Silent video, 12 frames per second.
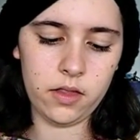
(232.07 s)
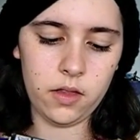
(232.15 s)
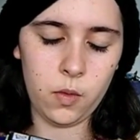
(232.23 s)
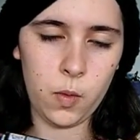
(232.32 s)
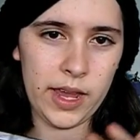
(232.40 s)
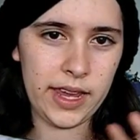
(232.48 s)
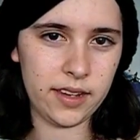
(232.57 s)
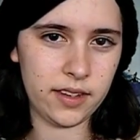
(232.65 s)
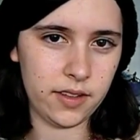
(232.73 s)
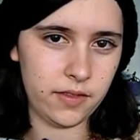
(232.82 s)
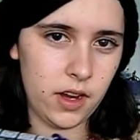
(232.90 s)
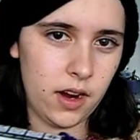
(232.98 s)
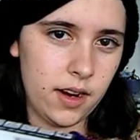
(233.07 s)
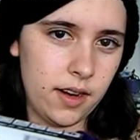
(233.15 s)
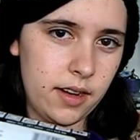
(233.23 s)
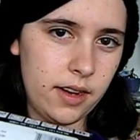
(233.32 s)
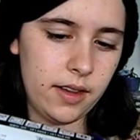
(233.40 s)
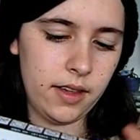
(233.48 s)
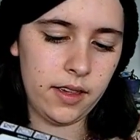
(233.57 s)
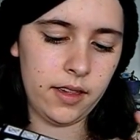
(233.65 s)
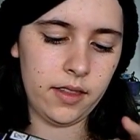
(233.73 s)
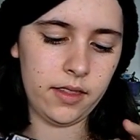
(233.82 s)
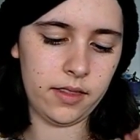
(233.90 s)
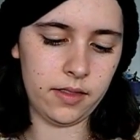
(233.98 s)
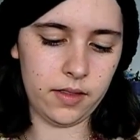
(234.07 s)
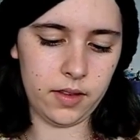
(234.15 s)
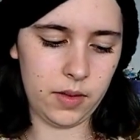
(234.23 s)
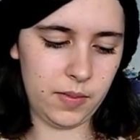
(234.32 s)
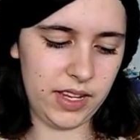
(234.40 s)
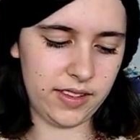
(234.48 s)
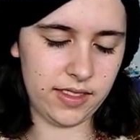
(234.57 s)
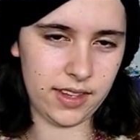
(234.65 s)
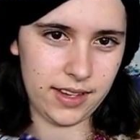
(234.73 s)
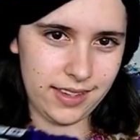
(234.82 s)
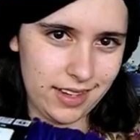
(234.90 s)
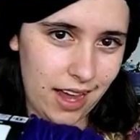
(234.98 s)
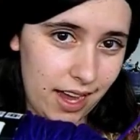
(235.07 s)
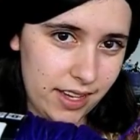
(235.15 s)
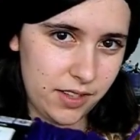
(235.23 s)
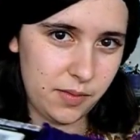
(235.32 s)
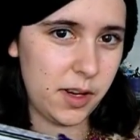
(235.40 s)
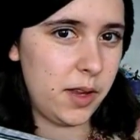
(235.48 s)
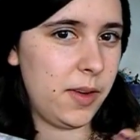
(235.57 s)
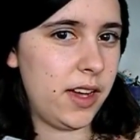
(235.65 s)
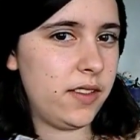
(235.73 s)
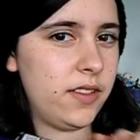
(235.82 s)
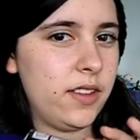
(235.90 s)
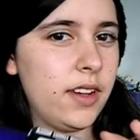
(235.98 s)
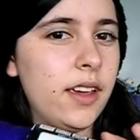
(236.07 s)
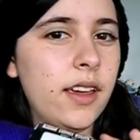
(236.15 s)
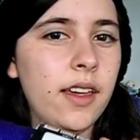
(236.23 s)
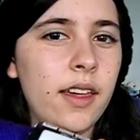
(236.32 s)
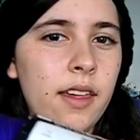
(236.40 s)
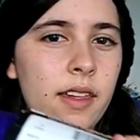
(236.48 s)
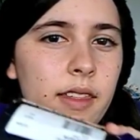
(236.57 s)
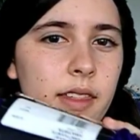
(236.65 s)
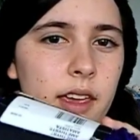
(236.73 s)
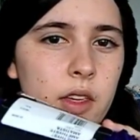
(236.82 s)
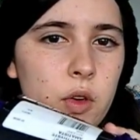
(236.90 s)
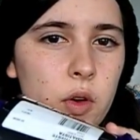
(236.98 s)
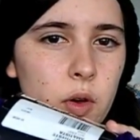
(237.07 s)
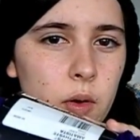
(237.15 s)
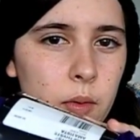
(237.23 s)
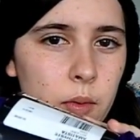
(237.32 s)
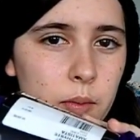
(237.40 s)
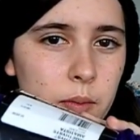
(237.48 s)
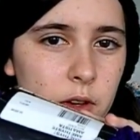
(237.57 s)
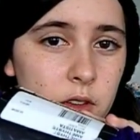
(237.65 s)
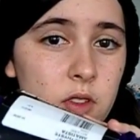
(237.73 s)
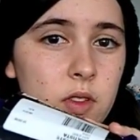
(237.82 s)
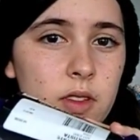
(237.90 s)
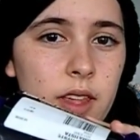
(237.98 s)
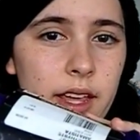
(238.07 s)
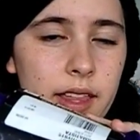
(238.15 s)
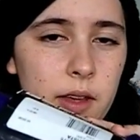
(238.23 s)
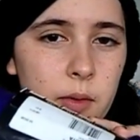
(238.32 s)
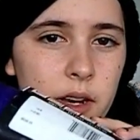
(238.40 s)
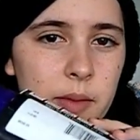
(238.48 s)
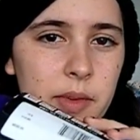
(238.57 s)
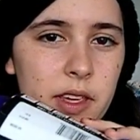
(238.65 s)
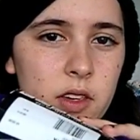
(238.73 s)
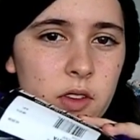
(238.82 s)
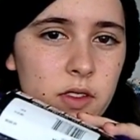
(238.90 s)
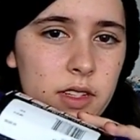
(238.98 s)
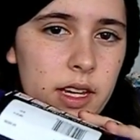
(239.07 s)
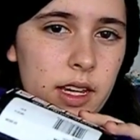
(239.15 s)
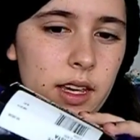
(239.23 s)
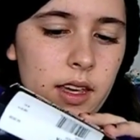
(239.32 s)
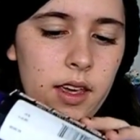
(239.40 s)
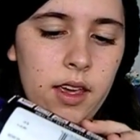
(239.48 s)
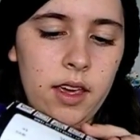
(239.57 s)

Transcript: The weight of yarn, that means the size pretty much, that you'll most likely want to be using